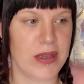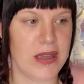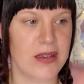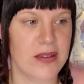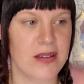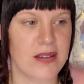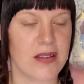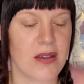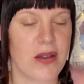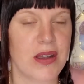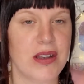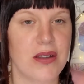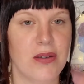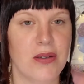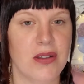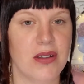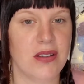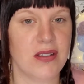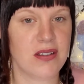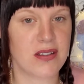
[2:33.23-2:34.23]
because I
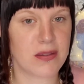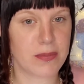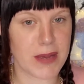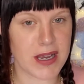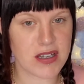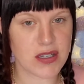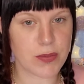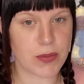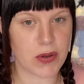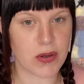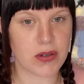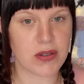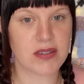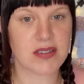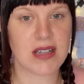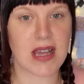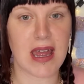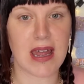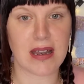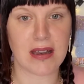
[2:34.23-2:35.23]
know that
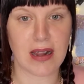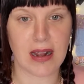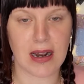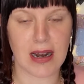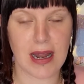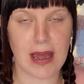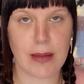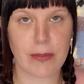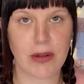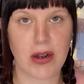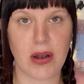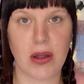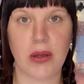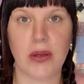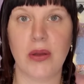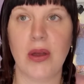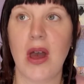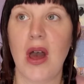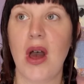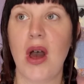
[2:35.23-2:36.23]
Smashbox and Glam
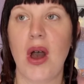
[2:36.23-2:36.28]
Glow